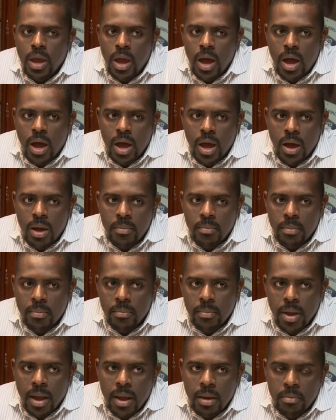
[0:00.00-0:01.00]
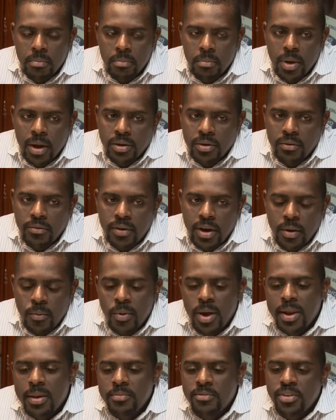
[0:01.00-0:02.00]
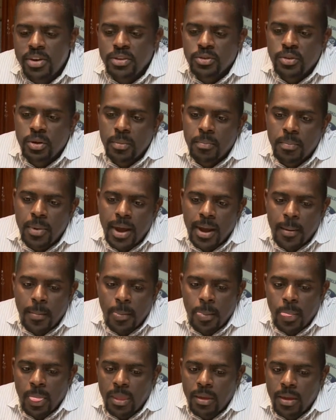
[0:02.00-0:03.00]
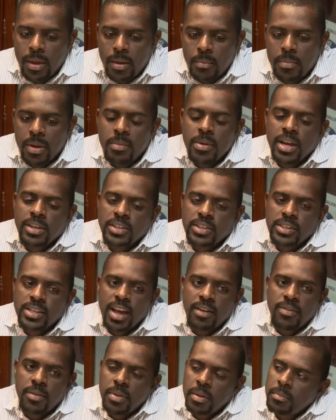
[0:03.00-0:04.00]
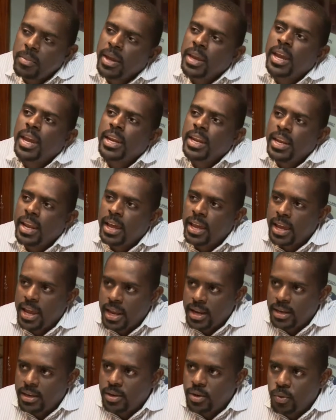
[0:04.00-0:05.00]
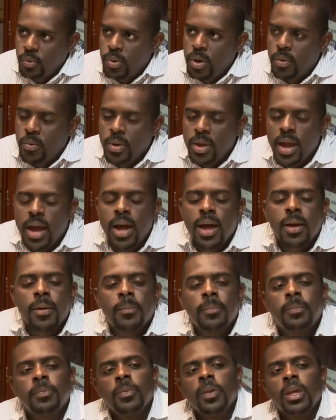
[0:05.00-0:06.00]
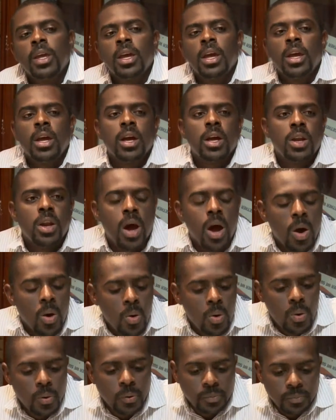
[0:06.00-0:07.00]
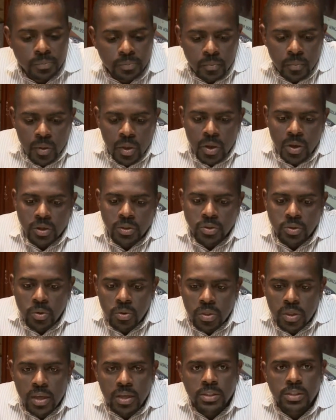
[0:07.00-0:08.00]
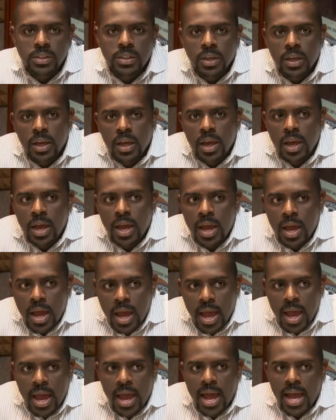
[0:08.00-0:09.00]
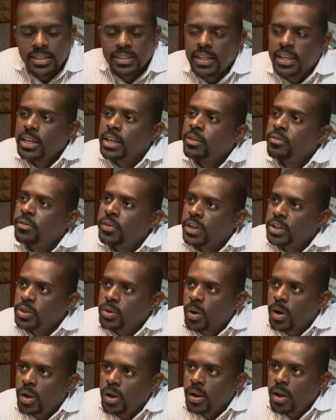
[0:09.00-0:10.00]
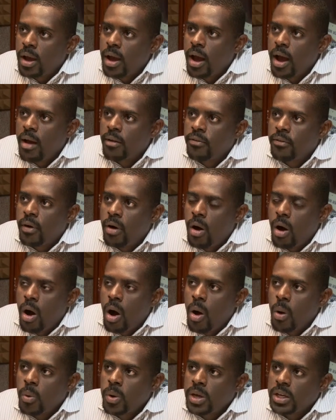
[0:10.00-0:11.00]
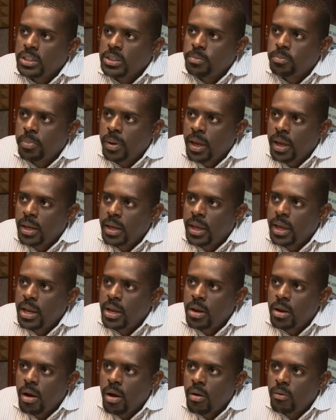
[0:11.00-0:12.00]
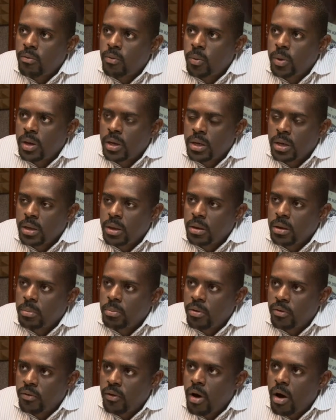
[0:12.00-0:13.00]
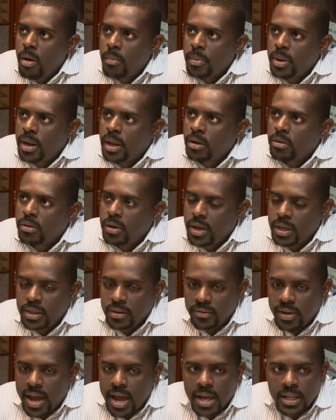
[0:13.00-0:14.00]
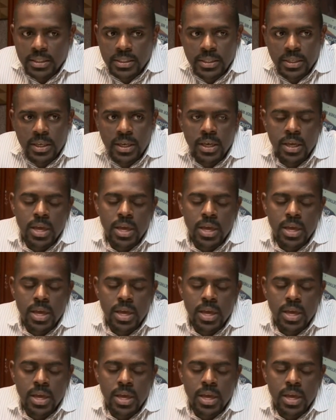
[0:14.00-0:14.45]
As a matter of fact, while I'm venturing back, maybe I should start from the beginning and get to where we are. Now, the truth is, as an individual, I've always been in love with the performing and creative arts.